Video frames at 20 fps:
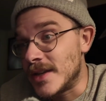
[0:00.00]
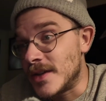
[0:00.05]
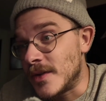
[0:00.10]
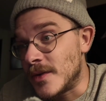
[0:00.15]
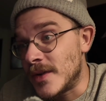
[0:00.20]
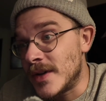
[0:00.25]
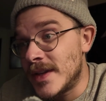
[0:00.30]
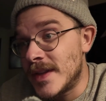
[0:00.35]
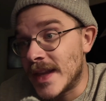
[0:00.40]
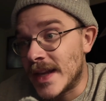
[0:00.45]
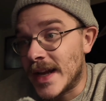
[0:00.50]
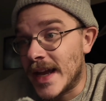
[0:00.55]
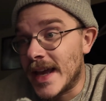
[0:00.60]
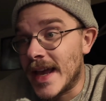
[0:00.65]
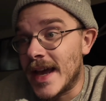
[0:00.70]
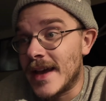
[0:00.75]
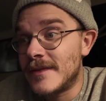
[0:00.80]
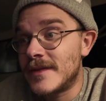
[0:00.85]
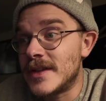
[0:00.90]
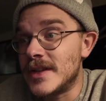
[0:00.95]
annoying that I
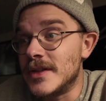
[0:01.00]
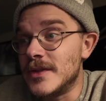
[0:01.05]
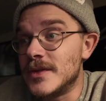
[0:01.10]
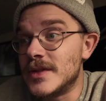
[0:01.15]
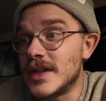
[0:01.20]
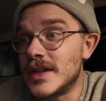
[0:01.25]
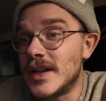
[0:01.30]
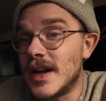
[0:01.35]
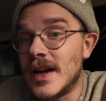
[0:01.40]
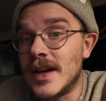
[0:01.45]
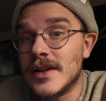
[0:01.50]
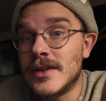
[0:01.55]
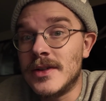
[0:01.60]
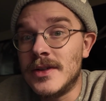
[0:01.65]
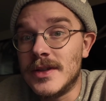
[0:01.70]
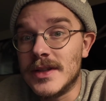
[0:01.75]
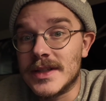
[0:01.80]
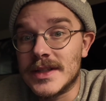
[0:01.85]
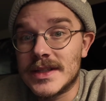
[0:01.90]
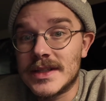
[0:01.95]
have to use a
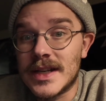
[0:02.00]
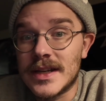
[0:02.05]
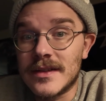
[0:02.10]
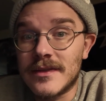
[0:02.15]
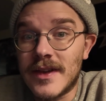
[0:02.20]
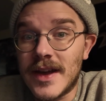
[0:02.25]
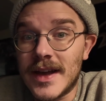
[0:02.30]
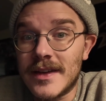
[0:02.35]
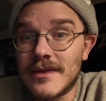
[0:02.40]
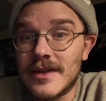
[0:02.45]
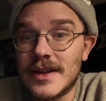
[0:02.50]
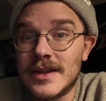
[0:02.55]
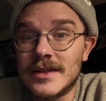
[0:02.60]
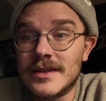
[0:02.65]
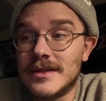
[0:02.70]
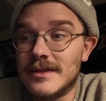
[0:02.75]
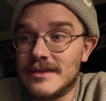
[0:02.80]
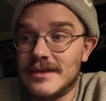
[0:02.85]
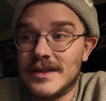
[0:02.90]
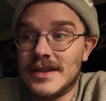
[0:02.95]
dongle instead of
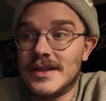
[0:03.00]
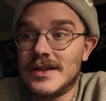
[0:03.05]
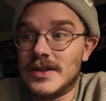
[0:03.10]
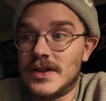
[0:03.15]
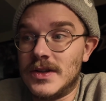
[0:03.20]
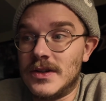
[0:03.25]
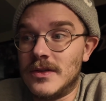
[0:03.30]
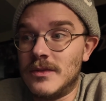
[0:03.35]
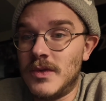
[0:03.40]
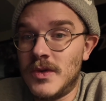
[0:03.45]
having additional